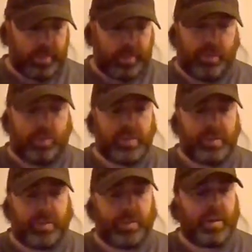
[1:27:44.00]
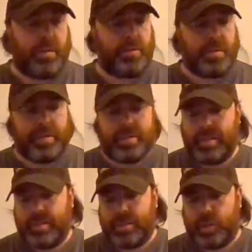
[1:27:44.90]
I don't know. What's another color that
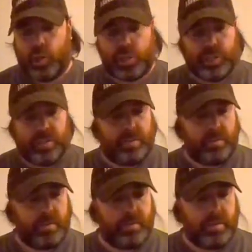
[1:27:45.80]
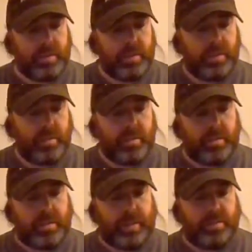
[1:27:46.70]
says caution?
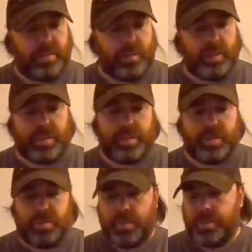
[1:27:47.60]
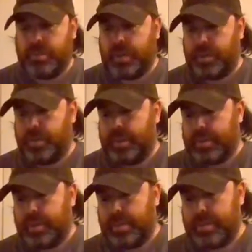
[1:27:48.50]
I have 2x2 dark red
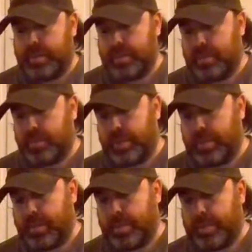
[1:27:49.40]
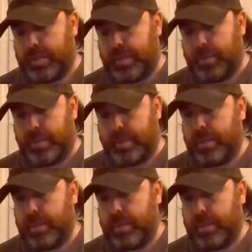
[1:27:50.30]
tiles, which aren't the same.